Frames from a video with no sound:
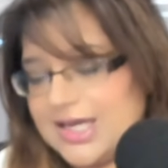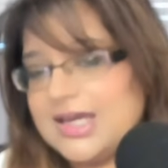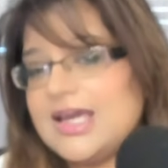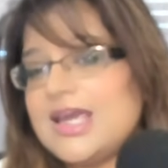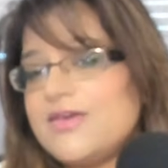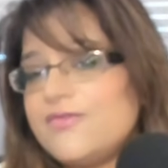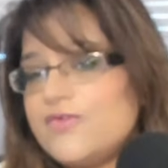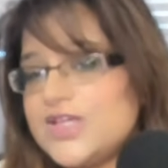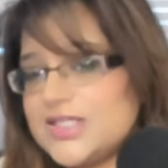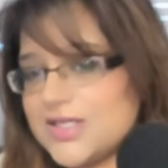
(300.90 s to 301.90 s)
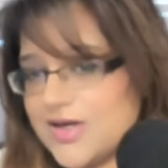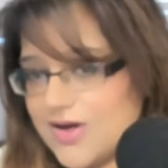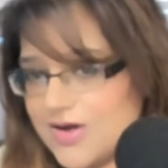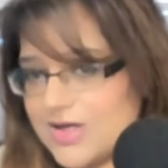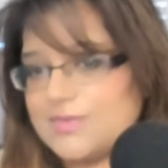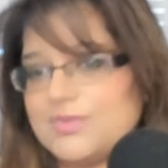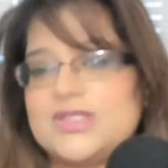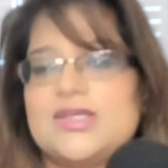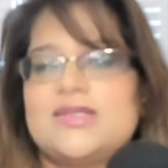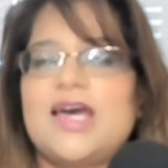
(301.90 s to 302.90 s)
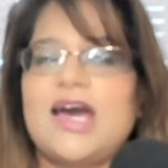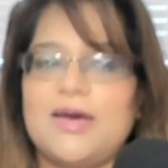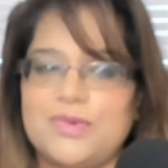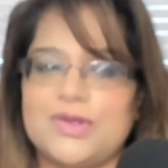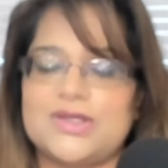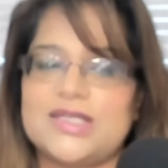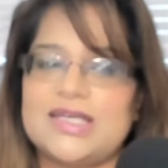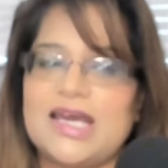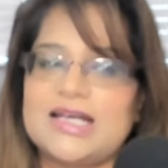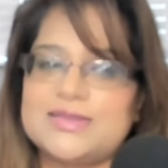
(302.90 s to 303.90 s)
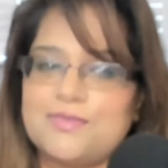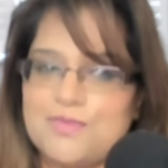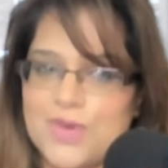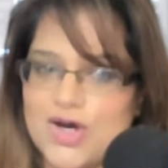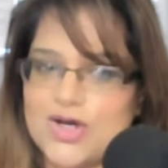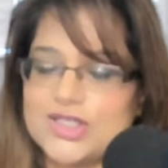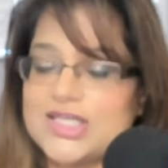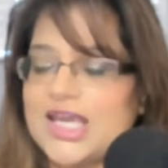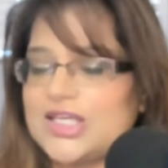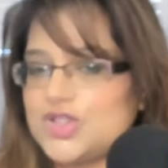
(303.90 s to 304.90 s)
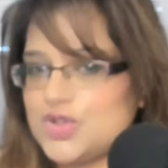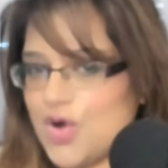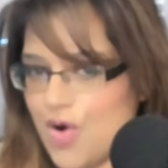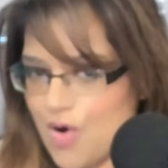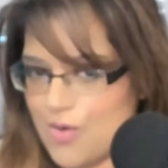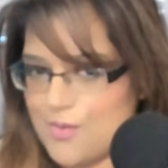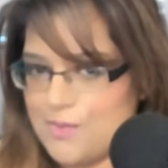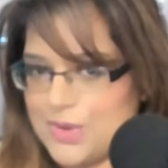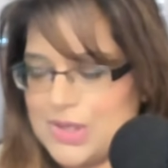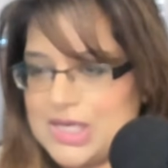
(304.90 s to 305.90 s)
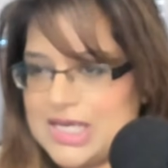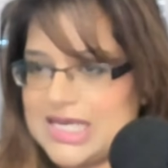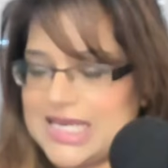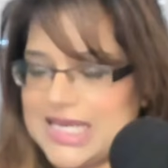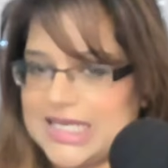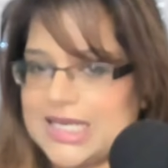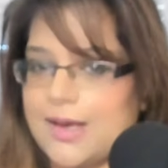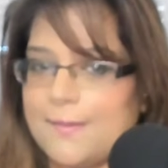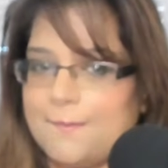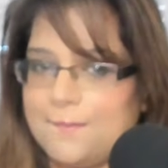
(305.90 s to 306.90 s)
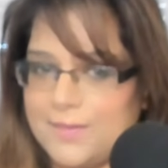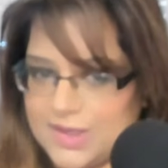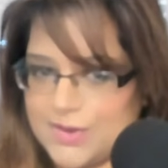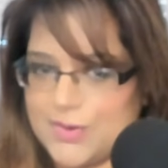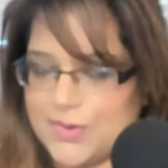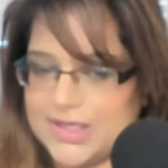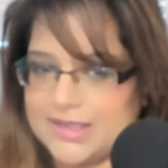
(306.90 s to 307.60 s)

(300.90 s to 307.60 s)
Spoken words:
every time this has happened, it has marked a top in Bitcoin.